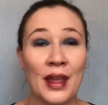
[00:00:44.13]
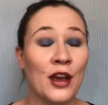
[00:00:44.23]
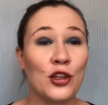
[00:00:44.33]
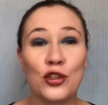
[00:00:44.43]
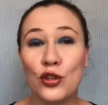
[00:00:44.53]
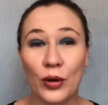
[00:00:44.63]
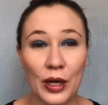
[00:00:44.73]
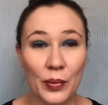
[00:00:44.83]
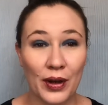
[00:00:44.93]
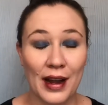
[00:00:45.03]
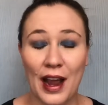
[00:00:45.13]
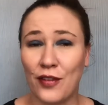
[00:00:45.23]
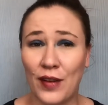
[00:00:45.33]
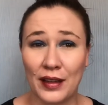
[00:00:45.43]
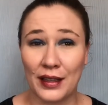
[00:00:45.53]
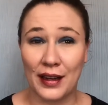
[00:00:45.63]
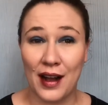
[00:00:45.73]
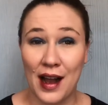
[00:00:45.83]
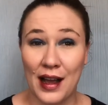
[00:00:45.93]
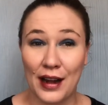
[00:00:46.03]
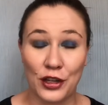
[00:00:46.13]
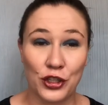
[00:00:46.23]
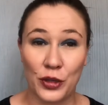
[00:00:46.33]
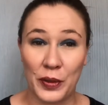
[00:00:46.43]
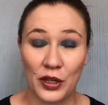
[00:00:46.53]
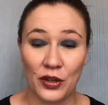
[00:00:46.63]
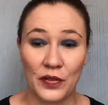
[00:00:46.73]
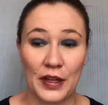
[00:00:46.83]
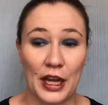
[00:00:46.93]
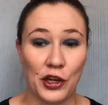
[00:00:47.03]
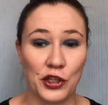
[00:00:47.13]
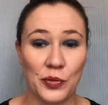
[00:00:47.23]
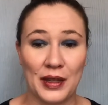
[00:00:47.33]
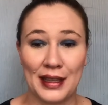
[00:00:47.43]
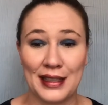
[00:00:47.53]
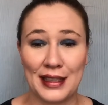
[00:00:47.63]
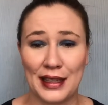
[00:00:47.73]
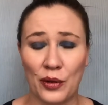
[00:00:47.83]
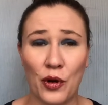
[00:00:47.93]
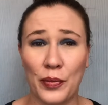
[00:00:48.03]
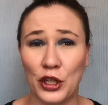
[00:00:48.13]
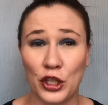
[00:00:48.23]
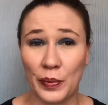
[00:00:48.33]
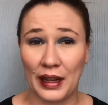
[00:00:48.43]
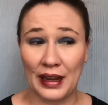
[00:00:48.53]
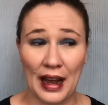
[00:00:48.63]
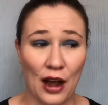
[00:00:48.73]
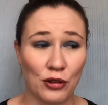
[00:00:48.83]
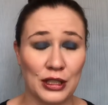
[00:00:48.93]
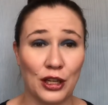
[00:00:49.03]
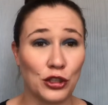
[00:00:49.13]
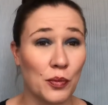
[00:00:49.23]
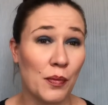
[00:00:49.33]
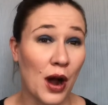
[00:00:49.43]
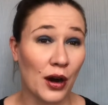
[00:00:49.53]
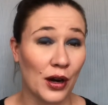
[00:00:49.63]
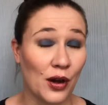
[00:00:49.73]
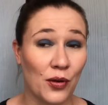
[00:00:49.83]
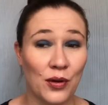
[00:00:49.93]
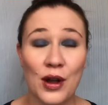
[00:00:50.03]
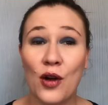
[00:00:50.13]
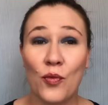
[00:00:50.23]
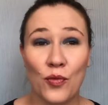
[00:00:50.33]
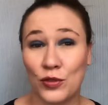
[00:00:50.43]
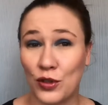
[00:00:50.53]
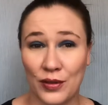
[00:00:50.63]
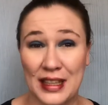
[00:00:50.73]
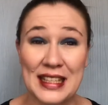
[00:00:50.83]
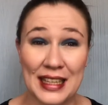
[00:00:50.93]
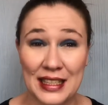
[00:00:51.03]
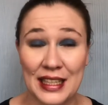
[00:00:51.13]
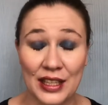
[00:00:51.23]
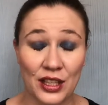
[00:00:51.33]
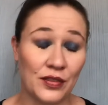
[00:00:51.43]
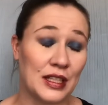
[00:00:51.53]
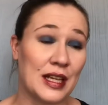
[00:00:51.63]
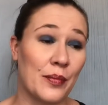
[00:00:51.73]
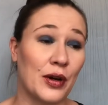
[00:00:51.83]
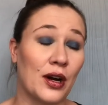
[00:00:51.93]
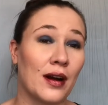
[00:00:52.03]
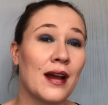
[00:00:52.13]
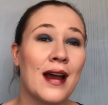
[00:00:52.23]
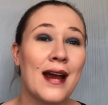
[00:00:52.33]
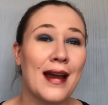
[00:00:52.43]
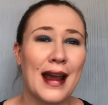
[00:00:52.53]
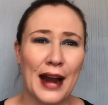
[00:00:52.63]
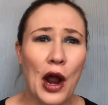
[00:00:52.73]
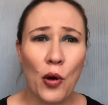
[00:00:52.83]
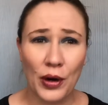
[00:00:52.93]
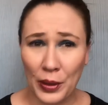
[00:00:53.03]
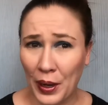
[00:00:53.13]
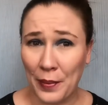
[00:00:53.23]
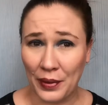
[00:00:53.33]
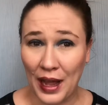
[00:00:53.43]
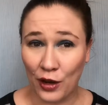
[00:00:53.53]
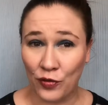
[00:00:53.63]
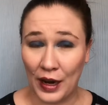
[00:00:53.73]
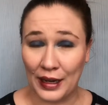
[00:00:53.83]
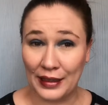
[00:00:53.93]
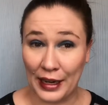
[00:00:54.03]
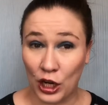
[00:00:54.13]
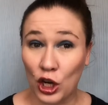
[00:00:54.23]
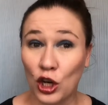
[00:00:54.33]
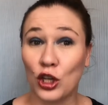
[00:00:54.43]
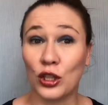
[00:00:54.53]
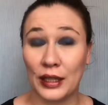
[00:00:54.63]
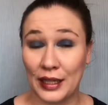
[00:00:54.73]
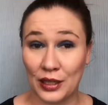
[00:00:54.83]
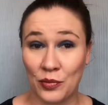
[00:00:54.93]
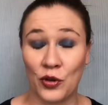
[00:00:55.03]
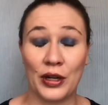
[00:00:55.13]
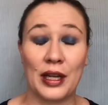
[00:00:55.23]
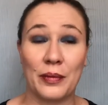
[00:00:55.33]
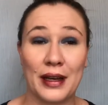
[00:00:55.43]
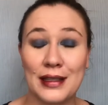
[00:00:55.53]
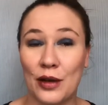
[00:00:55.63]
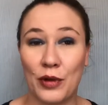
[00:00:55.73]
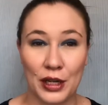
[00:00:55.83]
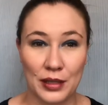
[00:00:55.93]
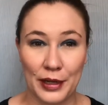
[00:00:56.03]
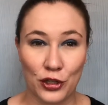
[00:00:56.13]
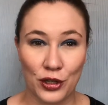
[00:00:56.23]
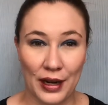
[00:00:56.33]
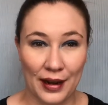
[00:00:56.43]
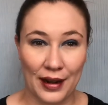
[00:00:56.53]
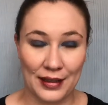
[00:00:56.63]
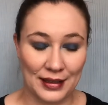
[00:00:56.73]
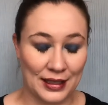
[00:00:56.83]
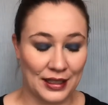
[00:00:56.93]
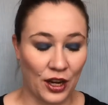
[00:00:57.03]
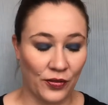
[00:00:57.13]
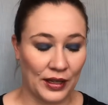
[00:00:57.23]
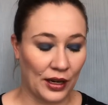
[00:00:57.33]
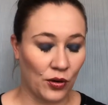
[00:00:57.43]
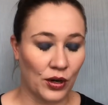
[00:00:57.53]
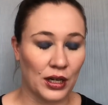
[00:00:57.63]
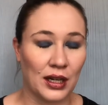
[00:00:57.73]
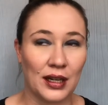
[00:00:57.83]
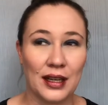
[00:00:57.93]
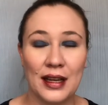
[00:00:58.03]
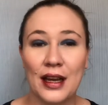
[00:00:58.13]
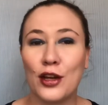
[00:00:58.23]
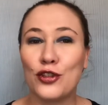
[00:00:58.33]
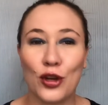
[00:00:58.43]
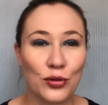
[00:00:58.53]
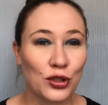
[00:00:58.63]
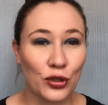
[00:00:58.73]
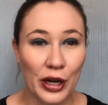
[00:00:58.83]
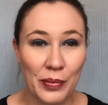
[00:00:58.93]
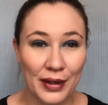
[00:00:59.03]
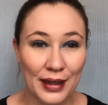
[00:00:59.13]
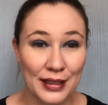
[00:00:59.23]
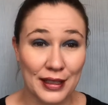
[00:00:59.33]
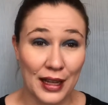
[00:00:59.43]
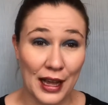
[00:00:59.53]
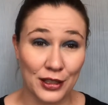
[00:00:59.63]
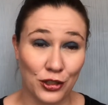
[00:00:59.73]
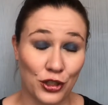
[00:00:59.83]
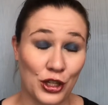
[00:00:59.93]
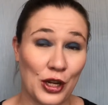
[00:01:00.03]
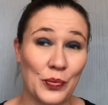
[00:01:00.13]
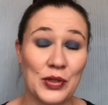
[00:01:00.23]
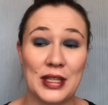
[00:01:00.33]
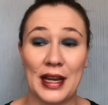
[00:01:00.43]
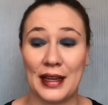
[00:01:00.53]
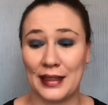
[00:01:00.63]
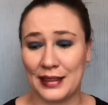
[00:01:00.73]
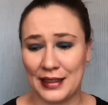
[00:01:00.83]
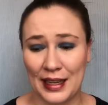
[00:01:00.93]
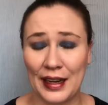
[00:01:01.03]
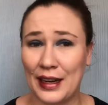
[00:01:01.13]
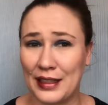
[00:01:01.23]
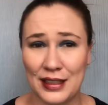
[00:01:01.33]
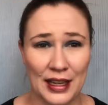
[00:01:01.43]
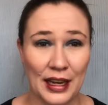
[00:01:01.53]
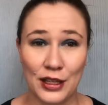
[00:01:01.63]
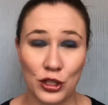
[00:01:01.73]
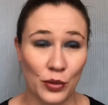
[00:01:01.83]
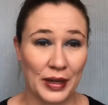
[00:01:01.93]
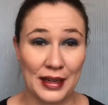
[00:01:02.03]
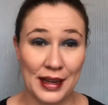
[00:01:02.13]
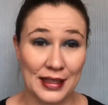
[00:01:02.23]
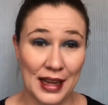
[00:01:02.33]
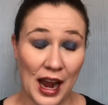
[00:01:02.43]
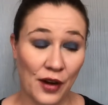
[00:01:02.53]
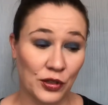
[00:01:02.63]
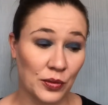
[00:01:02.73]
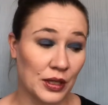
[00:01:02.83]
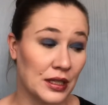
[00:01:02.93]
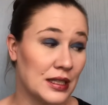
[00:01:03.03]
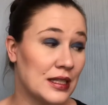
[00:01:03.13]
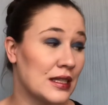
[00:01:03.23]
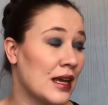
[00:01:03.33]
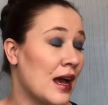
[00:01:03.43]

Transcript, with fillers: Storybook, I finally got a shipping notification, but they said they won't be shipping it out till tomorrow, so the 16th of December. And I ordered on Black Friday, like early in the morning, because I wanted to make sure I got the stuff that I ordered. So Storybook still hasn't shipped, and it, then it's like so many days afterwards.